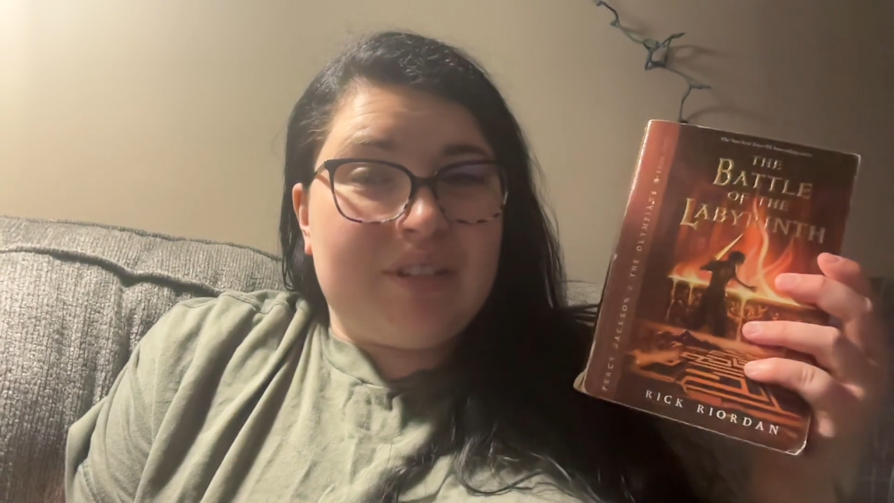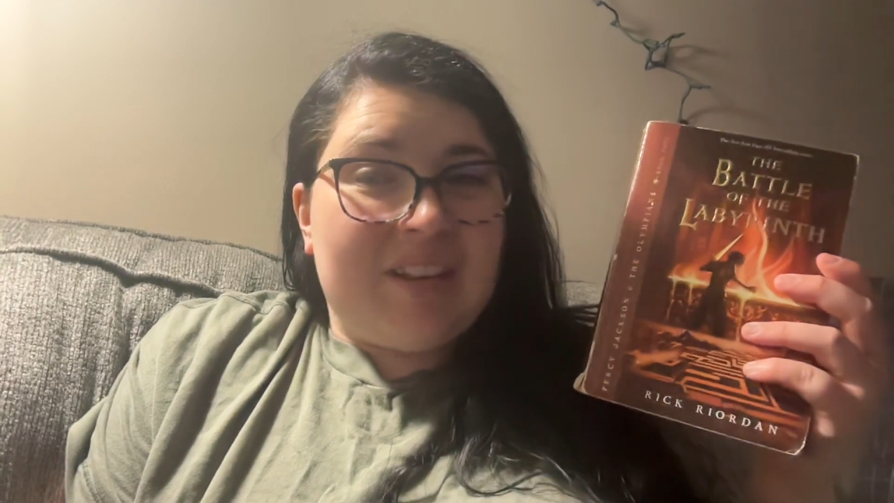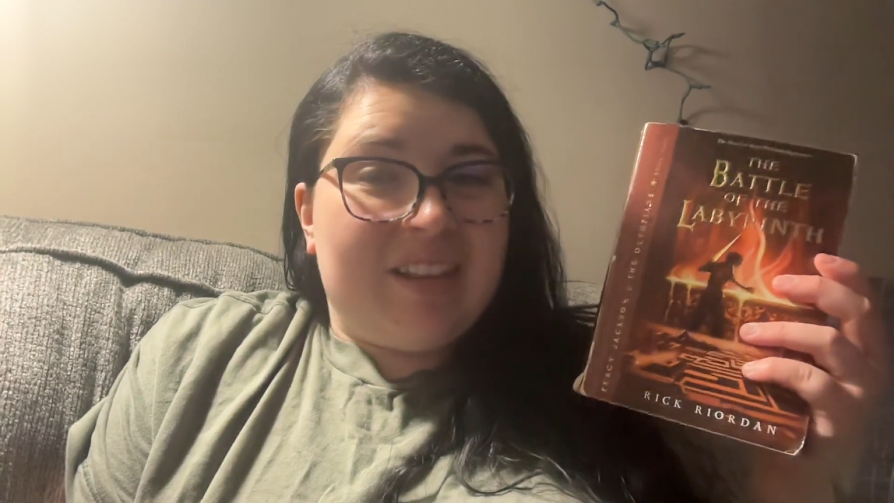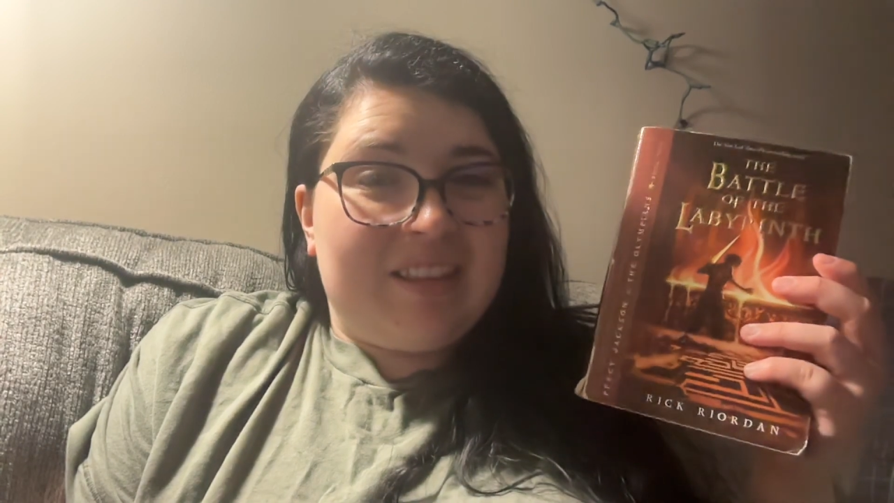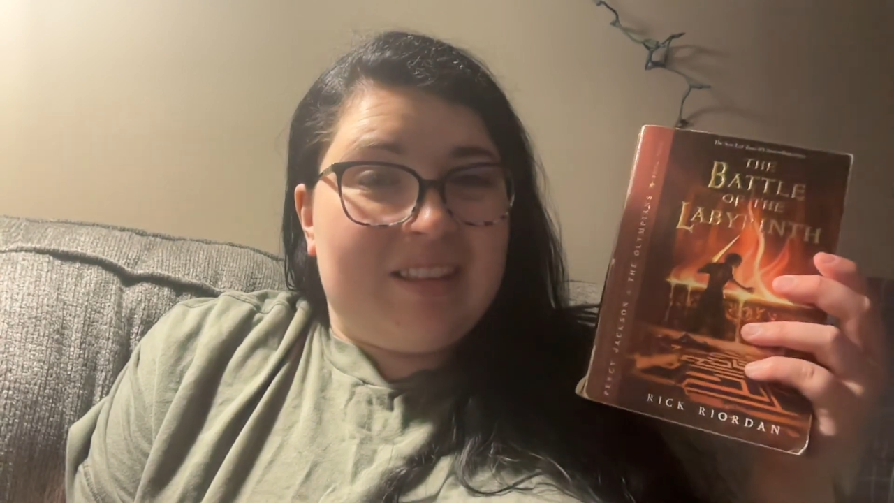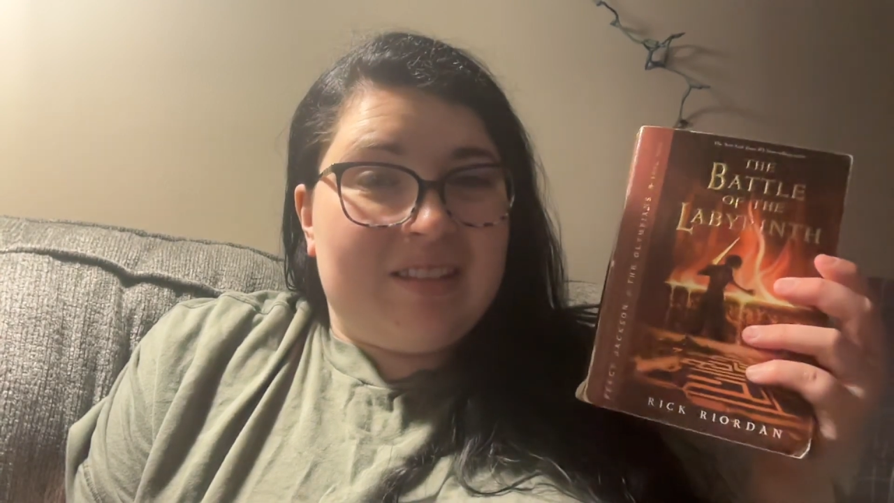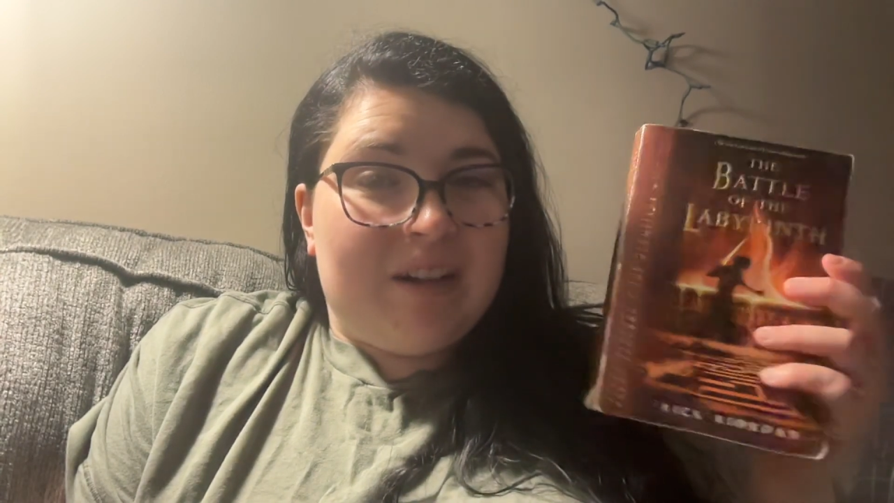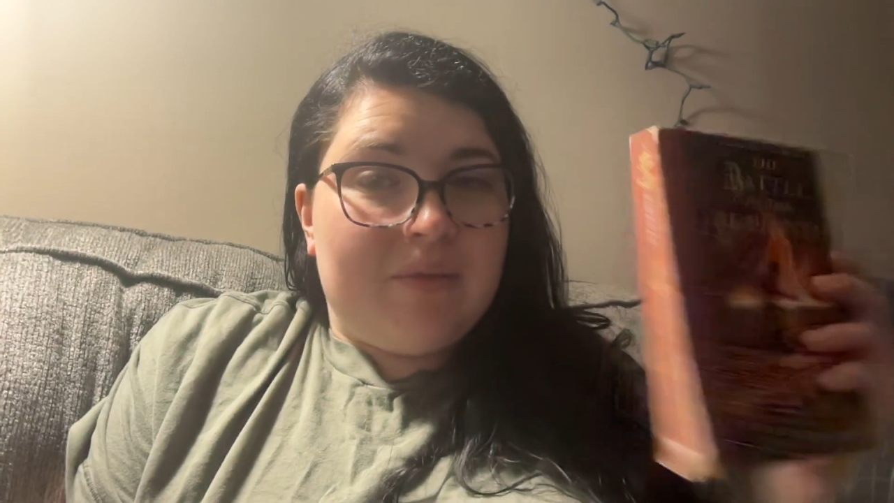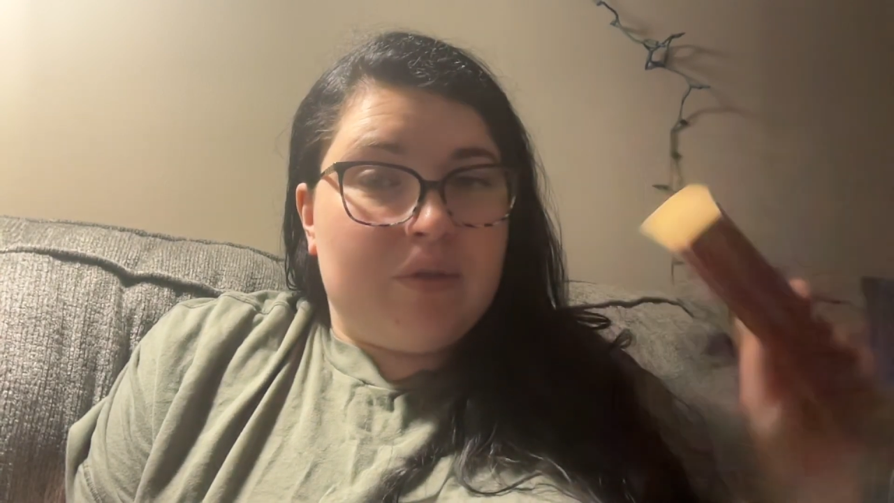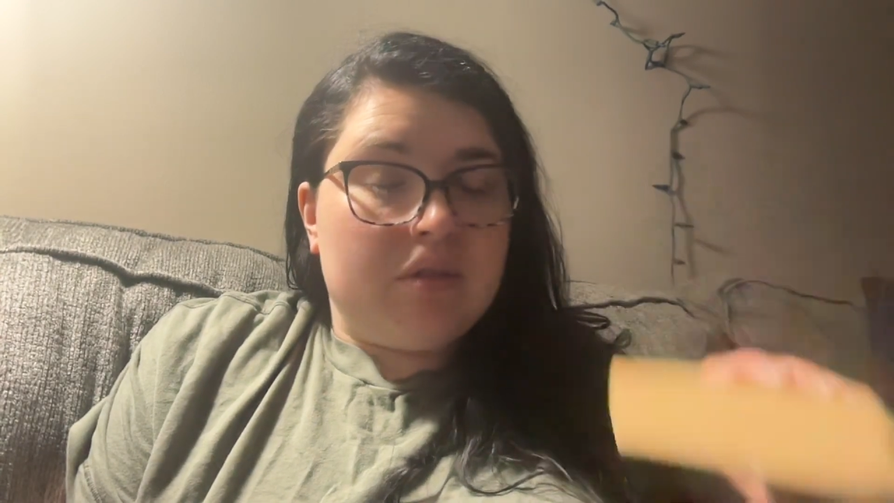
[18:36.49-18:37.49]
I like these
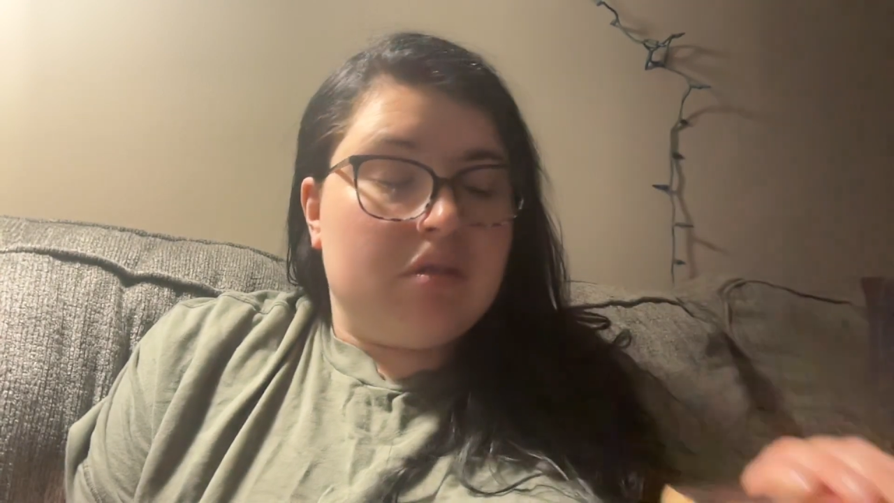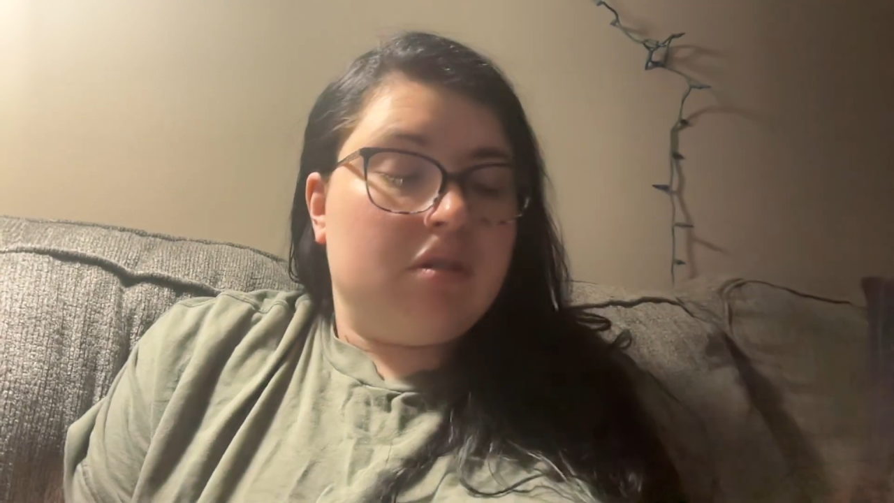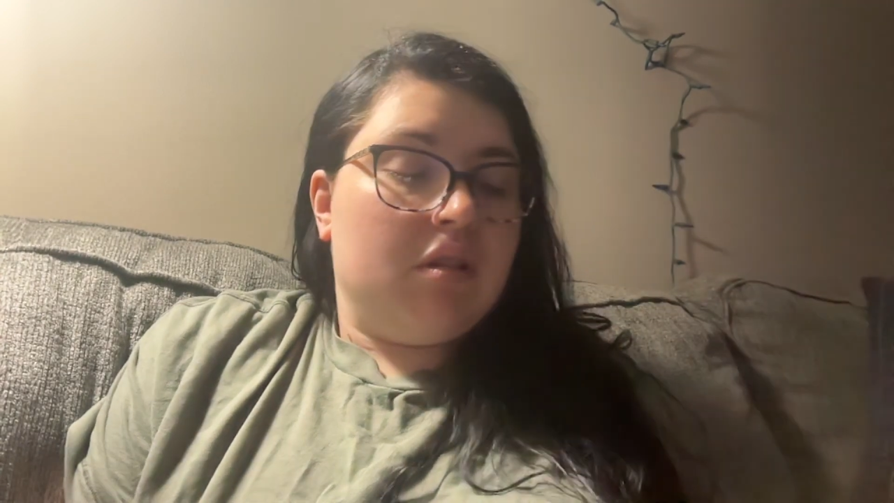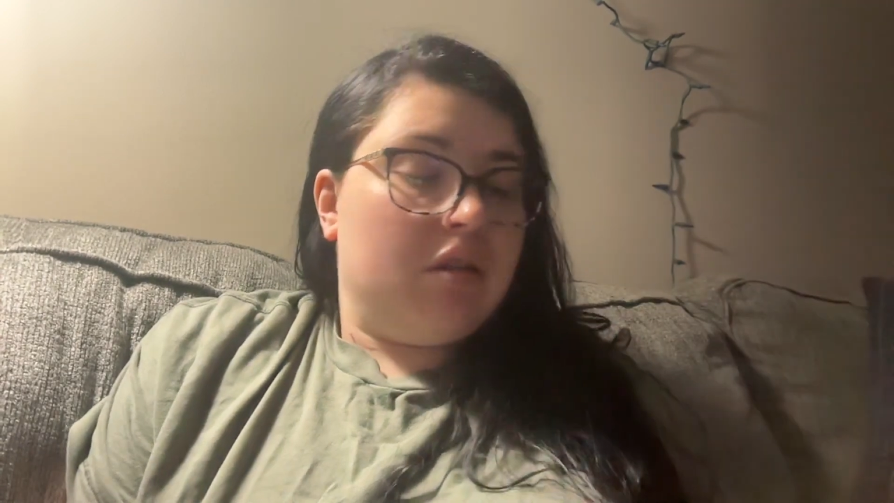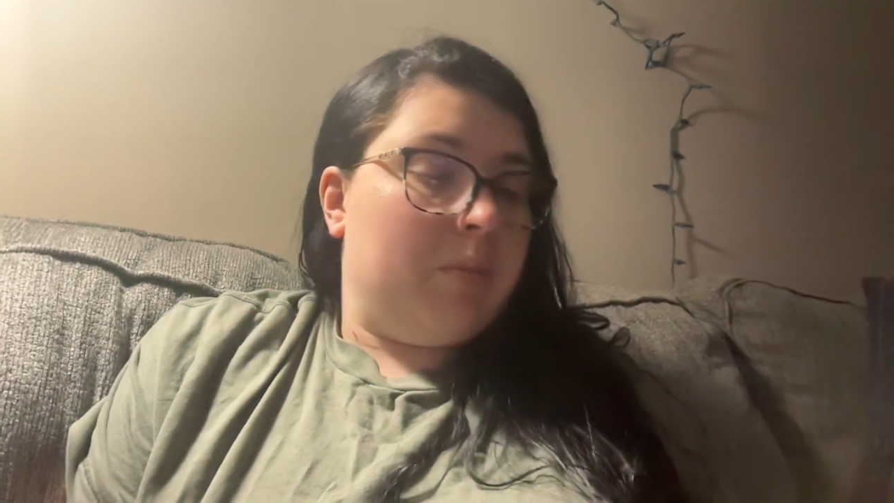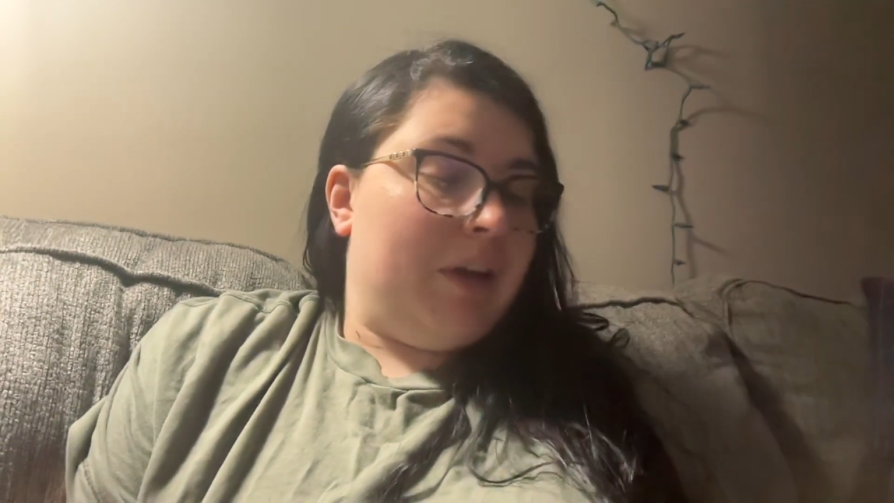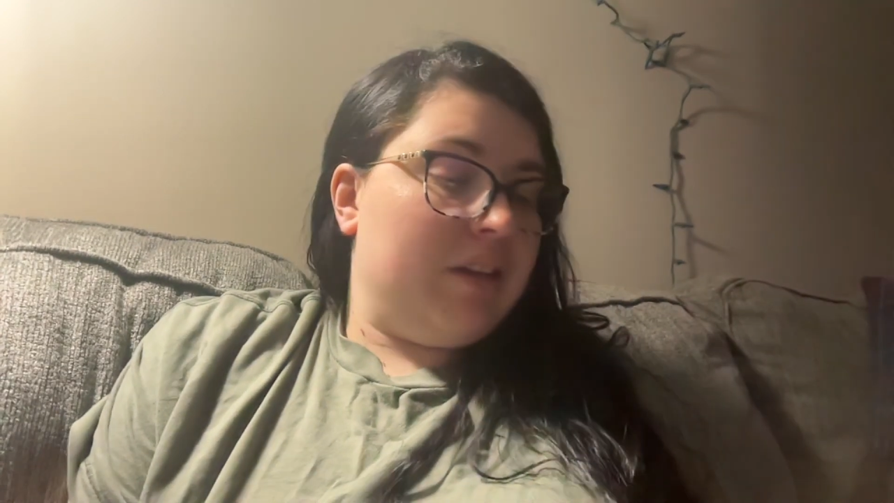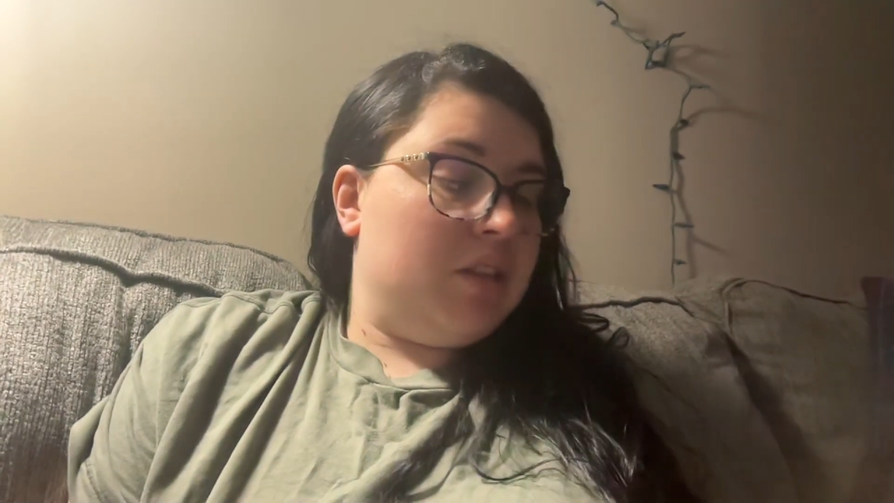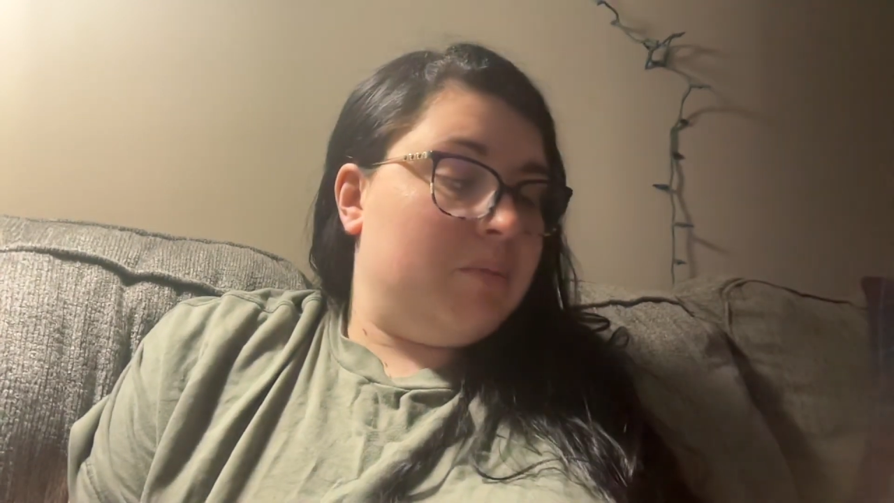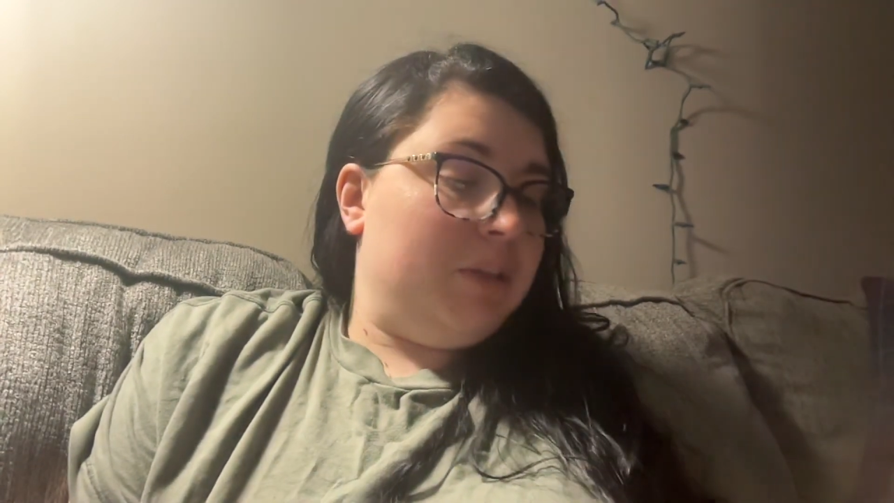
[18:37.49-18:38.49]
covers the best,